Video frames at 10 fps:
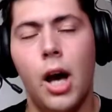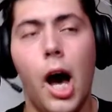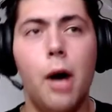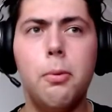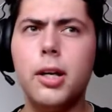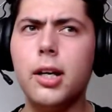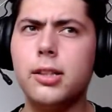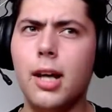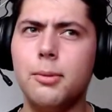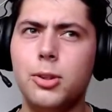Are we gonna get
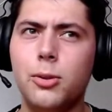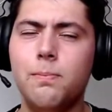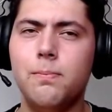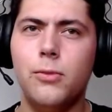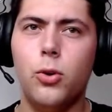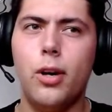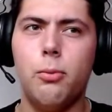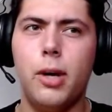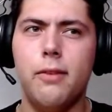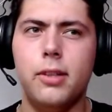Yamato? Or are
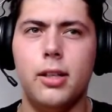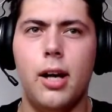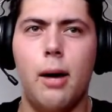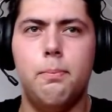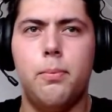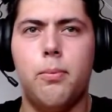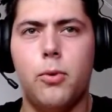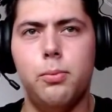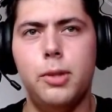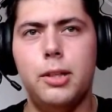we having a
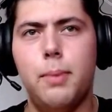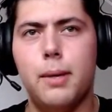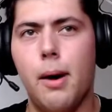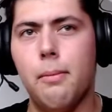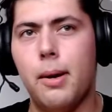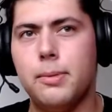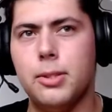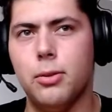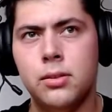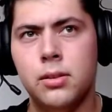complete Big Mom
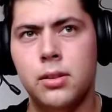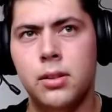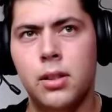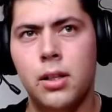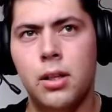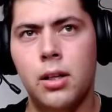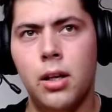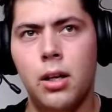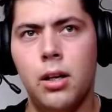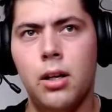episode?
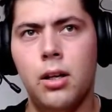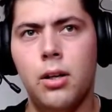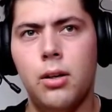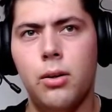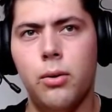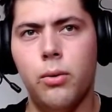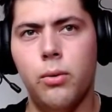Oh.